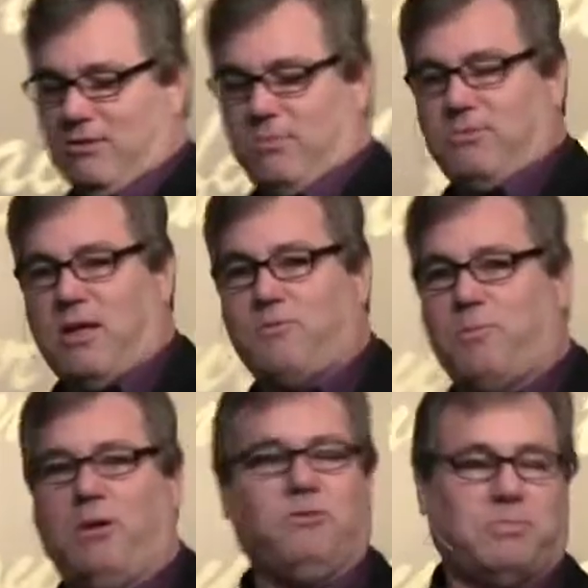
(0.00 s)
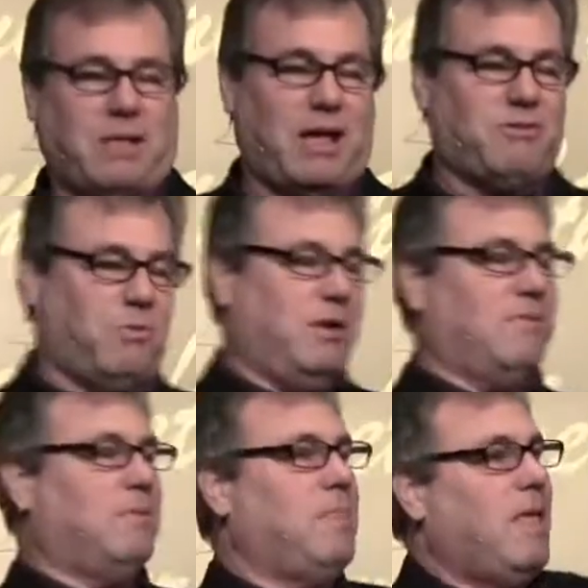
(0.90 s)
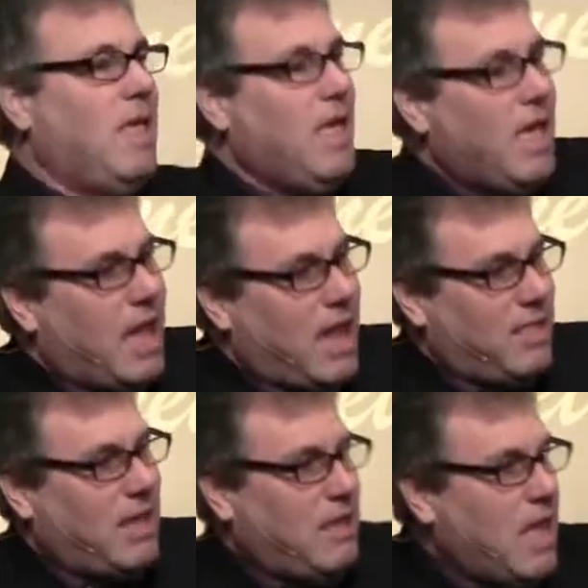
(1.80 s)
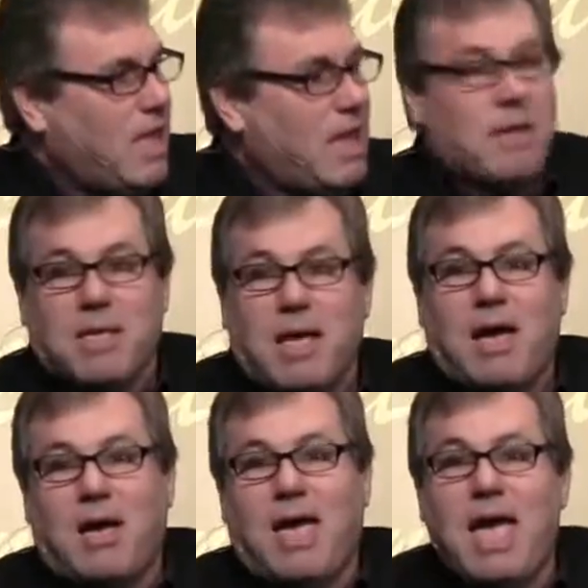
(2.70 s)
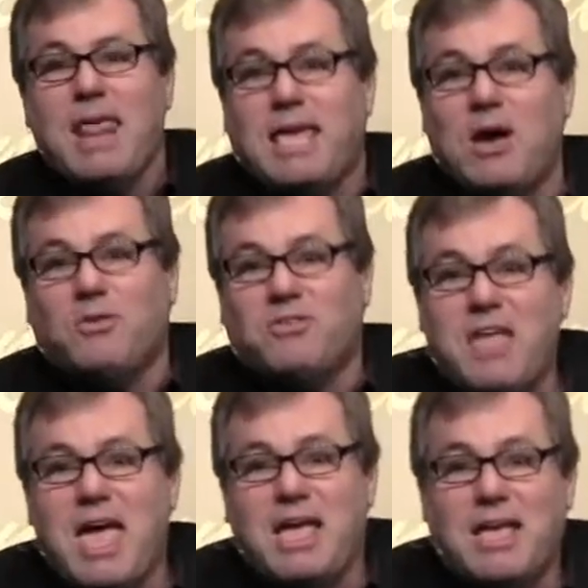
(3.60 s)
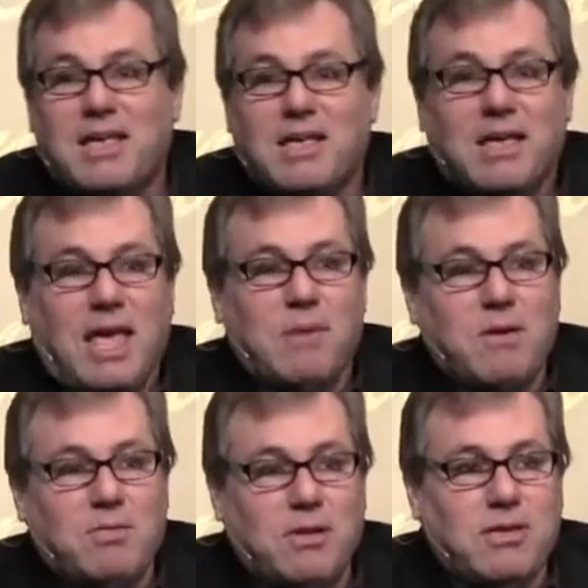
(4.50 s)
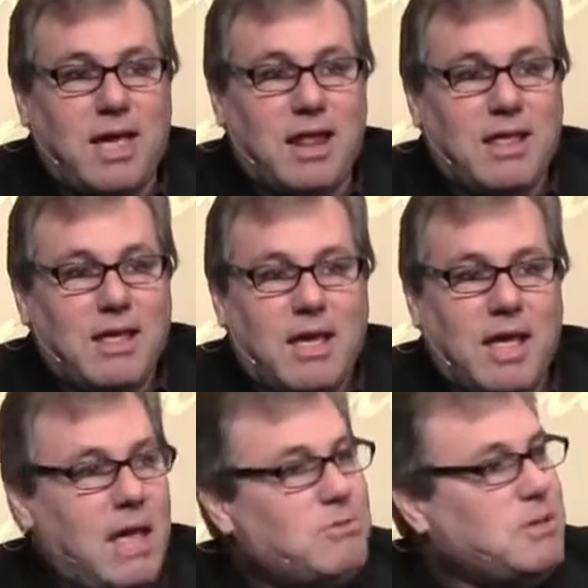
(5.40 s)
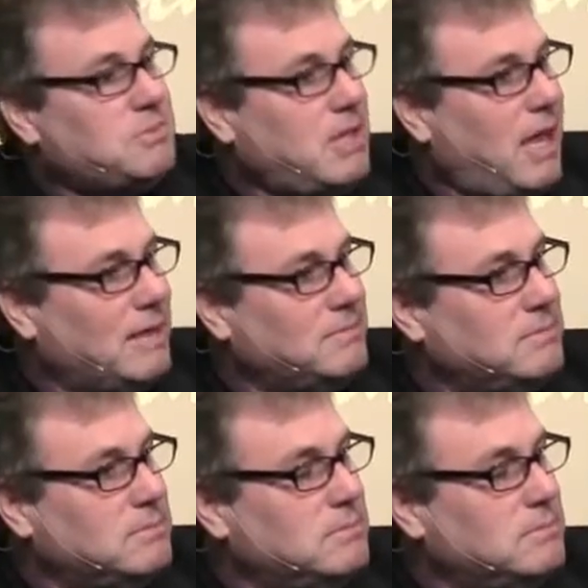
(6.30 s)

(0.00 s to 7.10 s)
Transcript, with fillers: to get some stuff, building supplies or whatever. And they, uh, uh Eddie killed the snake. He went and looked at it, and he was upset.